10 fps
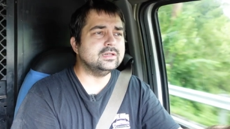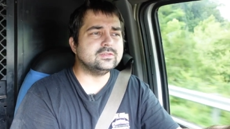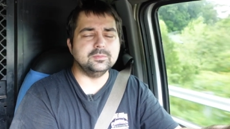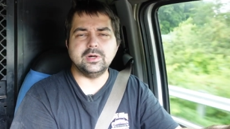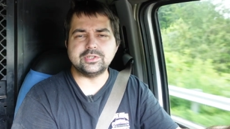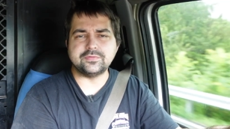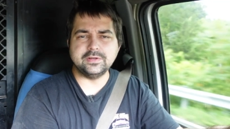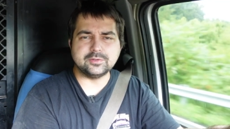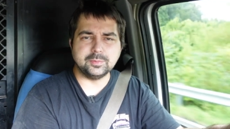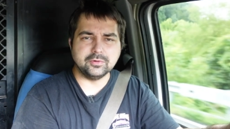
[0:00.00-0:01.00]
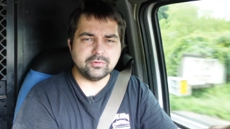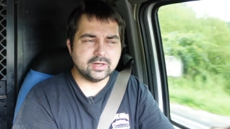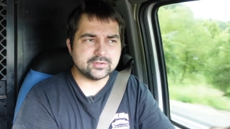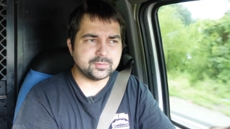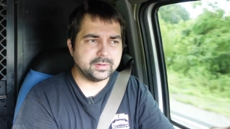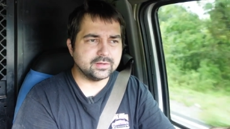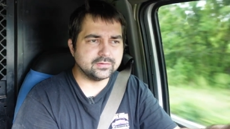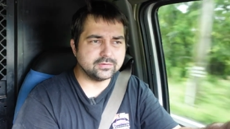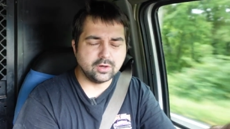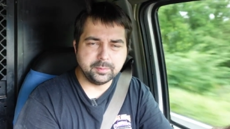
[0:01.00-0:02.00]
There isn't much visible rust because
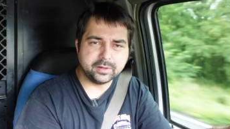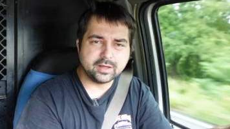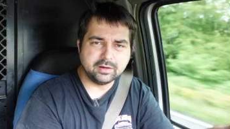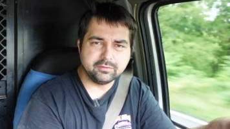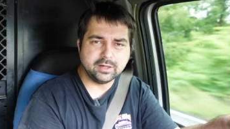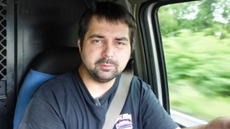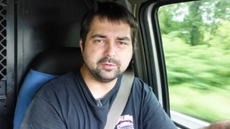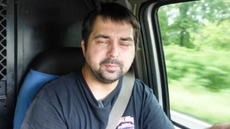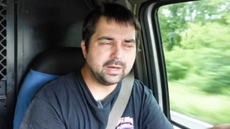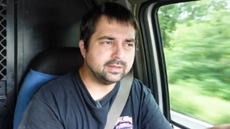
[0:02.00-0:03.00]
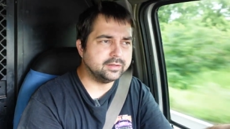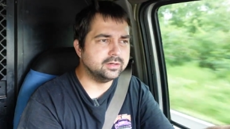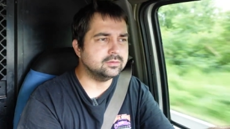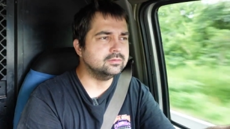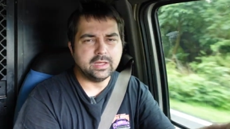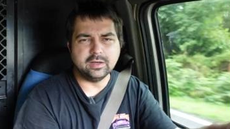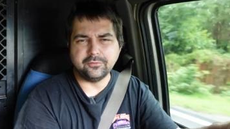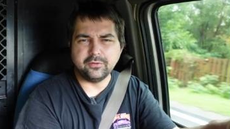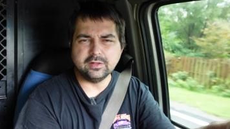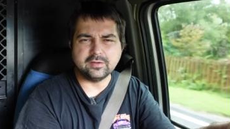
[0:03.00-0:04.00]
it's all been covered up with Bondo, and the
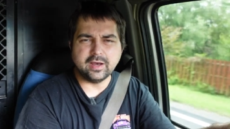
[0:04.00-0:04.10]
front